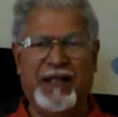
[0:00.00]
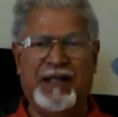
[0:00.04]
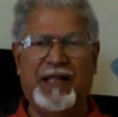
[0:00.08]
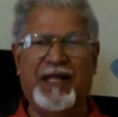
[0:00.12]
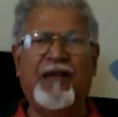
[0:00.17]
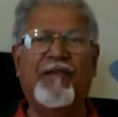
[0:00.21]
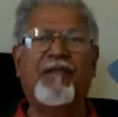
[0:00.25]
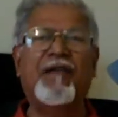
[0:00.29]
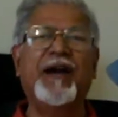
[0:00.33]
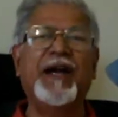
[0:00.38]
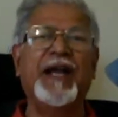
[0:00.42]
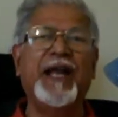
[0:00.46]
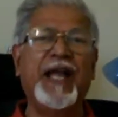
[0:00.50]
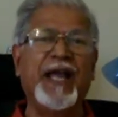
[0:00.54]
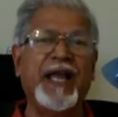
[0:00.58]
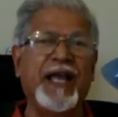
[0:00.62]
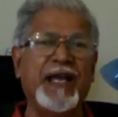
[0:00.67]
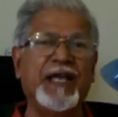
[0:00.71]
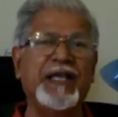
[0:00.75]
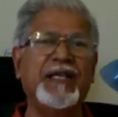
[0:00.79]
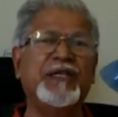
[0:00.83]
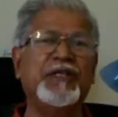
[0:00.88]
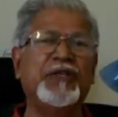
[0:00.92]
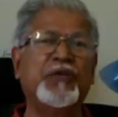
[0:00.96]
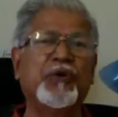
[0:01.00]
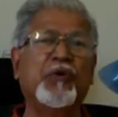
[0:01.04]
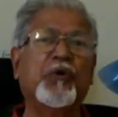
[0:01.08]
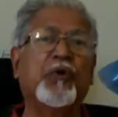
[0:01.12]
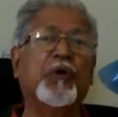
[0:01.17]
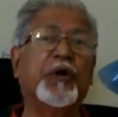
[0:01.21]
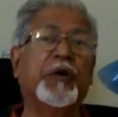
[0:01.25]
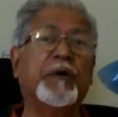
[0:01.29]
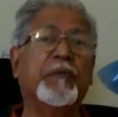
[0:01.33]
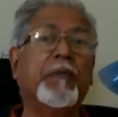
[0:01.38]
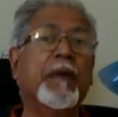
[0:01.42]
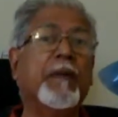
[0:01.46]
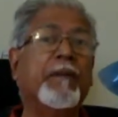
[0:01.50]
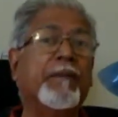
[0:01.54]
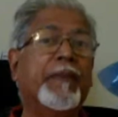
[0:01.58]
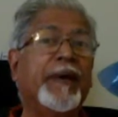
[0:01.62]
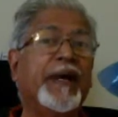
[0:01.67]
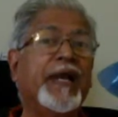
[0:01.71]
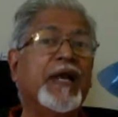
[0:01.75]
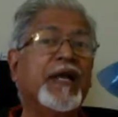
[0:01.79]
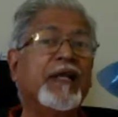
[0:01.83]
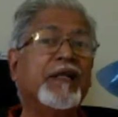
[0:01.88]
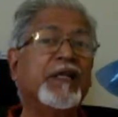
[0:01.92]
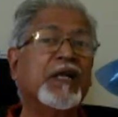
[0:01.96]
Devanne is,
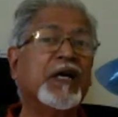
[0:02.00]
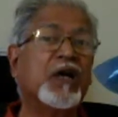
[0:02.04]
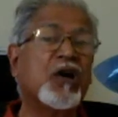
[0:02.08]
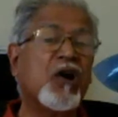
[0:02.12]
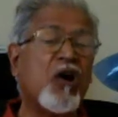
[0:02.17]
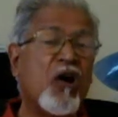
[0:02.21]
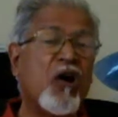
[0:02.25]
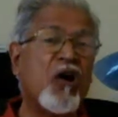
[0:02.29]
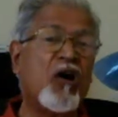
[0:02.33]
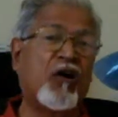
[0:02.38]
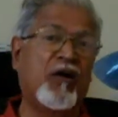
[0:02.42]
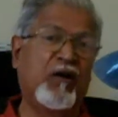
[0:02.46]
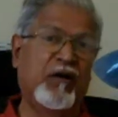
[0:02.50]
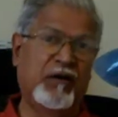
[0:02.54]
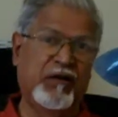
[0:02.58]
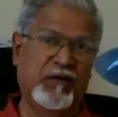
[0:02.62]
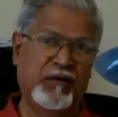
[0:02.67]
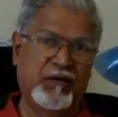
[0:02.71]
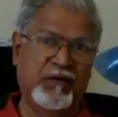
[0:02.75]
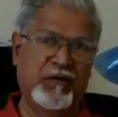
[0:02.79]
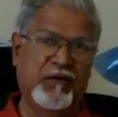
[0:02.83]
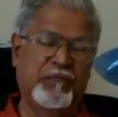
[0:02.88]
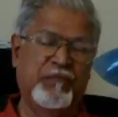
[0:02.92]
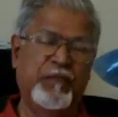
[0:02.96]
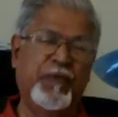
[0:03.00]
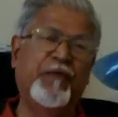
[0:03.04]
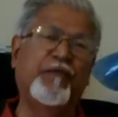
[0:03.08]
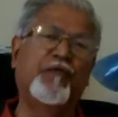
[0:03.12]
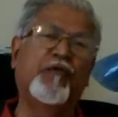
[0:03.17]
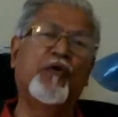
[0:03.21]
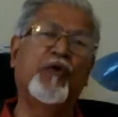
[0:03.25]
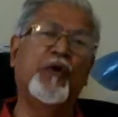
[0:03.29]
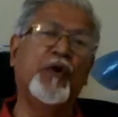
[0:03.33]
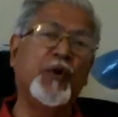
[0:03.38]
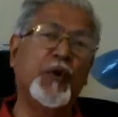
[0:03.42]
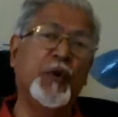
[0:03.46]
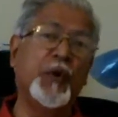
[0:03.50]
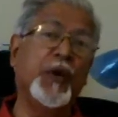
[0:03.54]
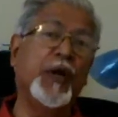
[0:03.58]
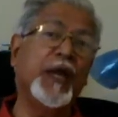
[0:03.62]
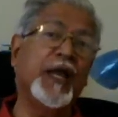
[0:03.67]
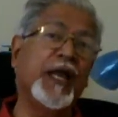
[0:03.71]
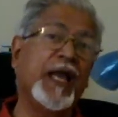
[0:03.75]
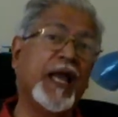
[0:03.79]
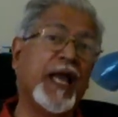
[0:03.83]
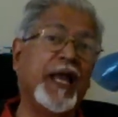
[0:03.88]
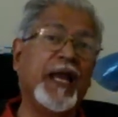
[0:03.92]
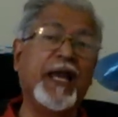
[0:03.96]
remembering the God before
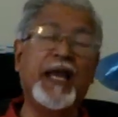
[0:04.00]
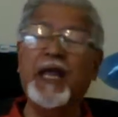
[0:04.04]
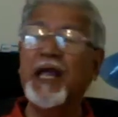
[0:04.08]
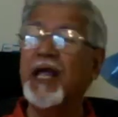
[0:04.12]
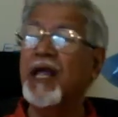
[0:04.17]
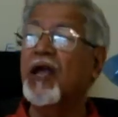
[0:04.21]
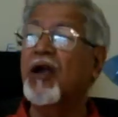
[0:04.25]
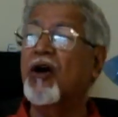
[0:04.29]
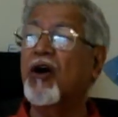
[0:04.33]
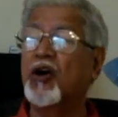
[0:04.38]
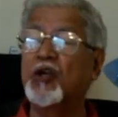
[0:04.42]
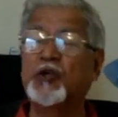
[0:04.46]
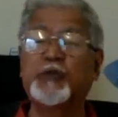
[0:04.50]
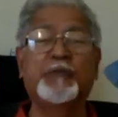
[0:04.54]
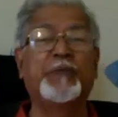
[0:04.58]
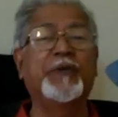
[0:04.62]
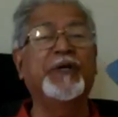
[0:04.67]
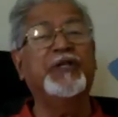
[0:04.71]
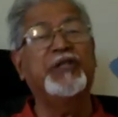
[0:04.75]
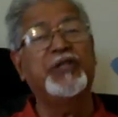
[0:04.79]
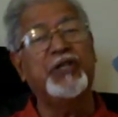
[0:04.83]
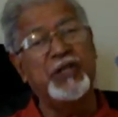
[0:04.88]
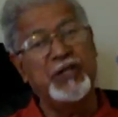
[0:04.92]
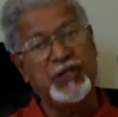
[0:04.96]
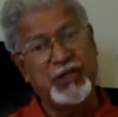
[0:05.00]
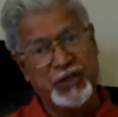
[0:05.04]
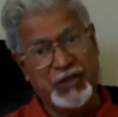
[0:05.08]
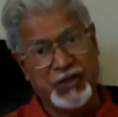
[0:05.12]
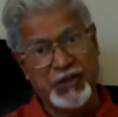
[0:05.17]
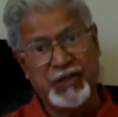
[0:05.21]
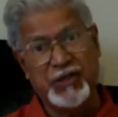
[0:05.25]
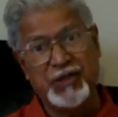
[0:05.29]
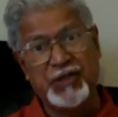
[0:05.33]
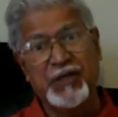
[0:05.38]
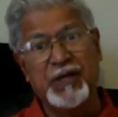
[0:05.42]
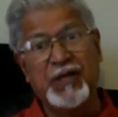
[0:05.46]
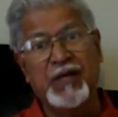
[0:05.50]
doing any auspicious